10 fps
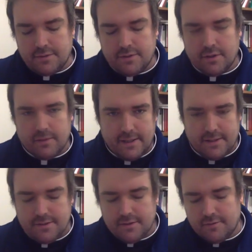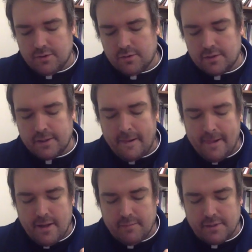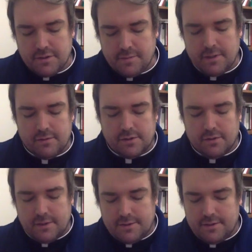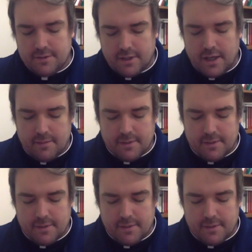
the greatness of the Lord. My spirit rejoices in God my